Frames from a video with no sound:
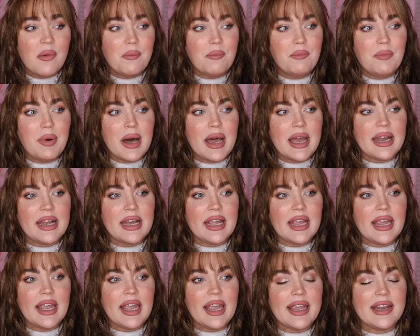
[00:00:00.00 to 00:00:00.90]

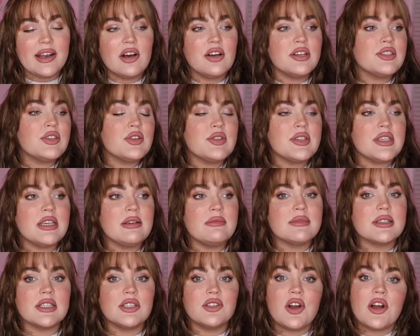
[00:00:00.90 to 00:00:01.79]
but it also
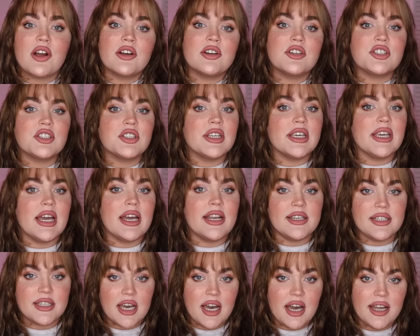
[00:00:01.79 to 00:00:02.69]
seems largely
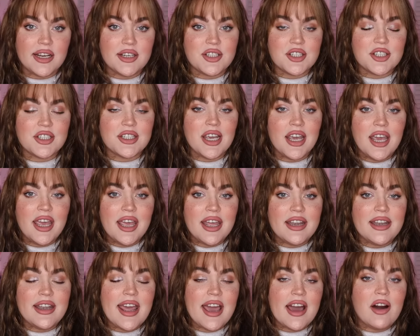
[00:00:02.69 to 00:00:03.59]
untouched.
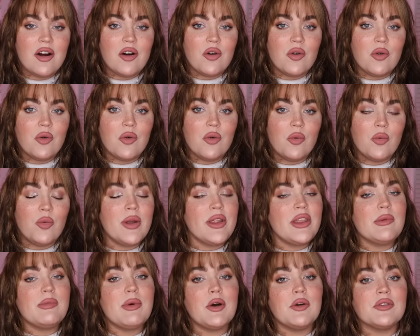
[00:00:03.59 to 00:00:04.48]
Now,
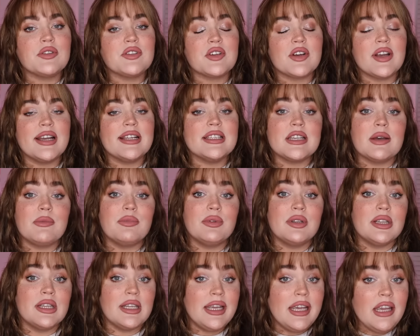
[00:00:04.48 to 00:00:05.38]
when the poster ends
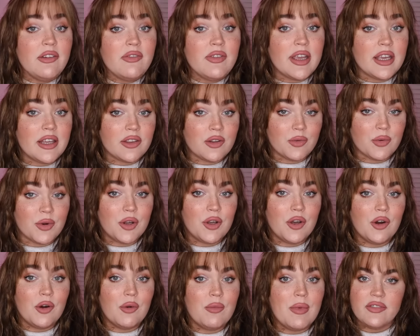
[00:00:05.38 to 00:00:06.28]
up leaving the
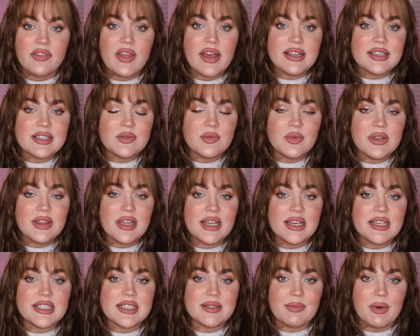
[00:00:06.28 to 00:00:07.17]
room, that's when
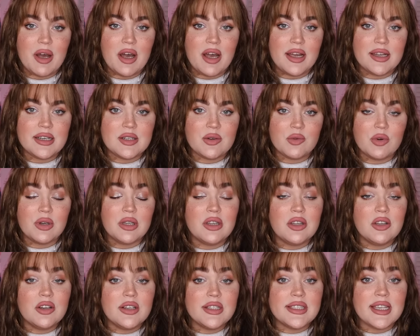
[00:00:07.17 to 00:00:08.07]
they spot what
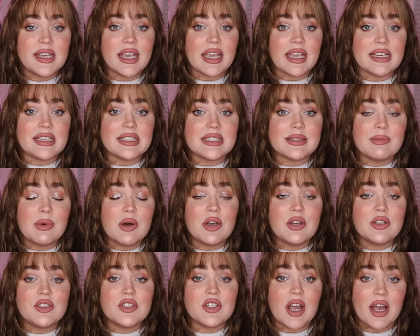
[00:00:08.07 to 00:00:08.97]
looks like a
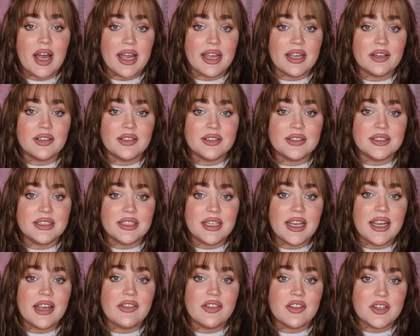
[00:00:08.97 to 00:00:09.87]
small child
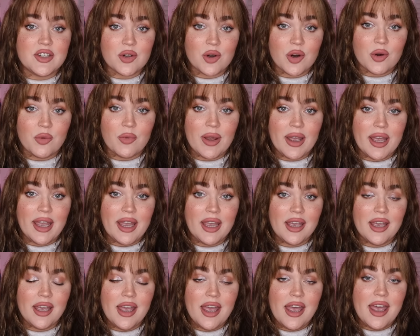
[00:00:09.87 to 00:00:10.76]
in the
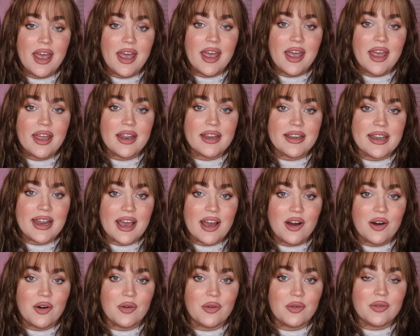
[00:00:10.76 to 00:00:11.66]
doorway.
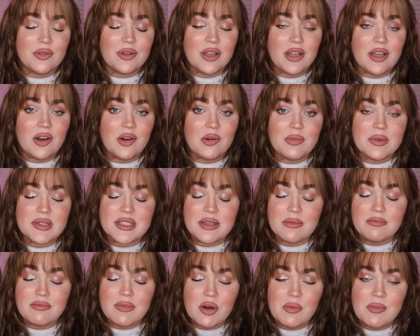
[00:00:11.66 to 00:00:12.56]
Now, almost
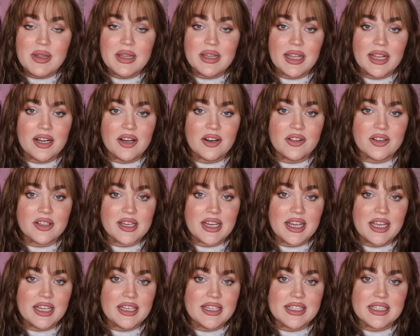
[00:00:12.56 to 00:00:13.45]
a moment later, the
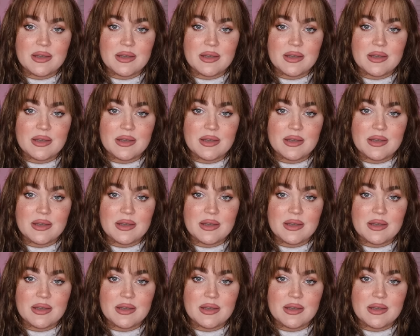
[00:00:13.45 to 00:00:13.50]
kid